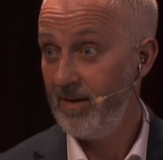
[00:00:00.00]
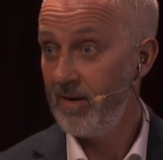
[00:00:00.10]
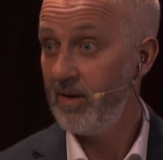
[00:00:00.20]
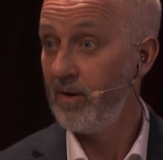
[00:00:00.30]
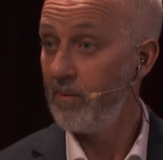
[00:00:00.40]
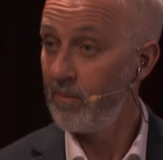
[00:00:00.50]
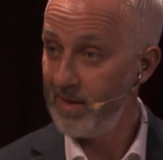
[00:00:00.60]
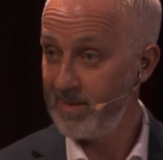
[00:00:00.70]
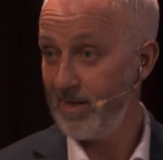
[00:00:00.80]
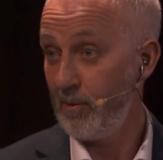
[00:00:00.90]

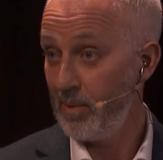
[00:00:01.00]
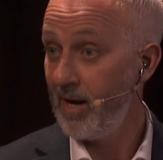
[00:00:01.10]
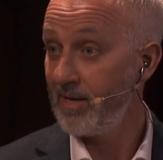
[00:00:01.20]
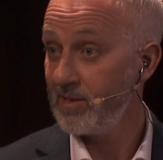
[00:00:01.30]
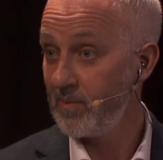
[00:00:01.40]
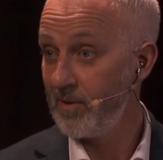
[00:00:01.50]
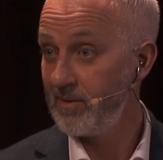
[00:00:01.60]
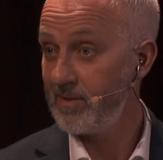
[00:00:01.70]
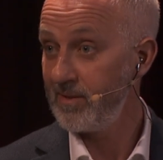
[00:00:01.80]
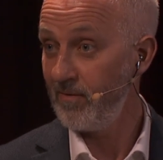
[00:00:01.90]
Resetting
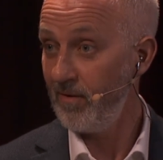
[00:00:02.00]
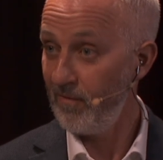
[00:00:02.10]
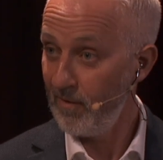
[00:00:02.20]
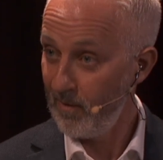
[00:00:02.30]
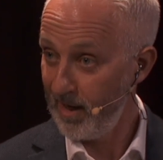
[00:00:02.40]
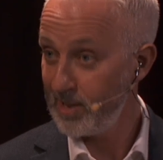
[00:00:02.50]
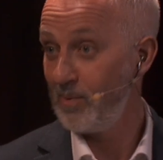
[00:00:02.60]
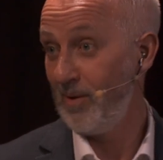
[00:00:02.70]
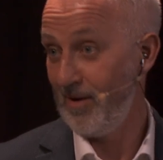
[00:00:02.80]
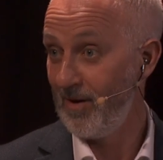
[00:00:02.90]
passwords, if you're an
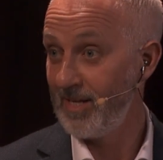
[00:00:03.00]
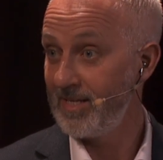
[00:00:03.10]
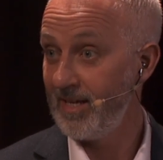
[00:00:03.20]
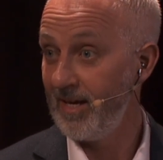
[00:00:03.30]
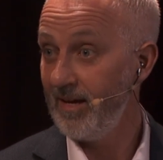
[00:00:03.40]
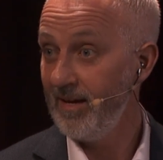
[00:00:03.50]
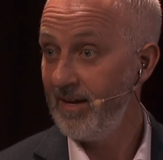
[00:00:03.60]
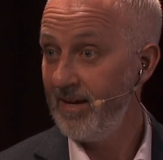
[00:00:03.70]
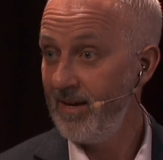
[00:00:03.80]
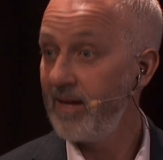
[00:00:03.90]
expert in IT,
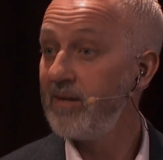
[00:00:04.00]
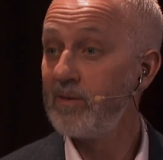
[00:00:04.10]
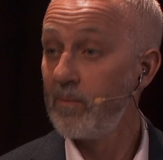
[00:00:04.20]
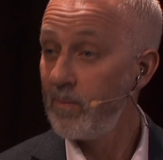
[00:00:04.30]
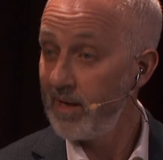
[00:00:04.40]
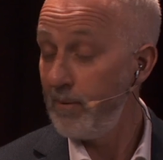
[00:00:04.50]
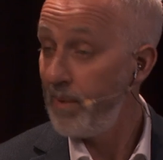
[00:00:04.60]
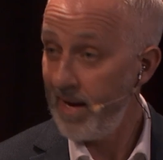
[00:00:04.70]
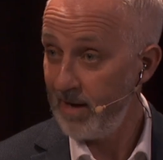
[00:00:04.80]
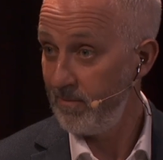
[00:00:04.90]
that is a really
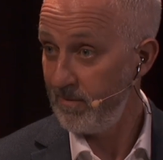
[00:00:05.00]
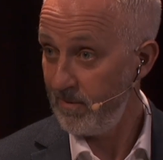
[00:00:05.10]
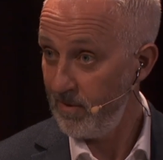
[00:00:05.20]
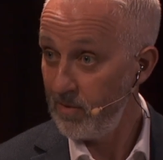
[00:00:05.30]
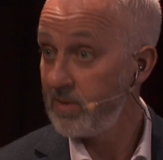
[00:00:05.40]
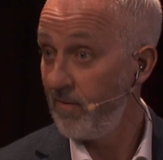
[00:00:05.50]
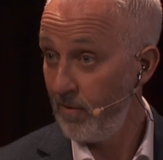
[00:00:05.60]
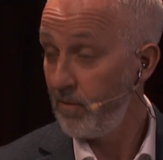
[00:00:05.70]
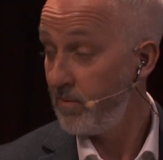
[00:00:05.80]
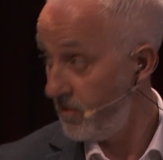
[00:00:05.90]
bad use of
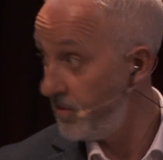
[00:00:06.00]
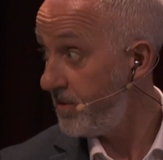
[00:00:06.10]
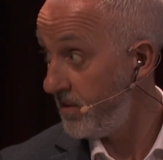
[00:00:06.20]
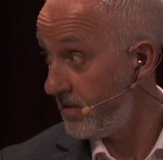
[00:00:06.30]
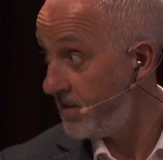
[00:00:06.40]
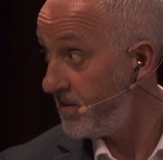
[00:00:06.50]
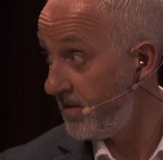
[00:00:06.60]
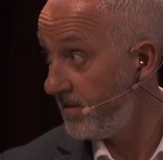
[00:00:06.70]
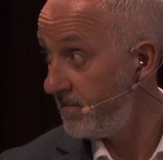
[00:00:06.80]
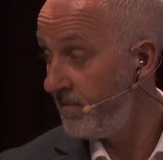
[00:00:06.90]
your resources, isn't it?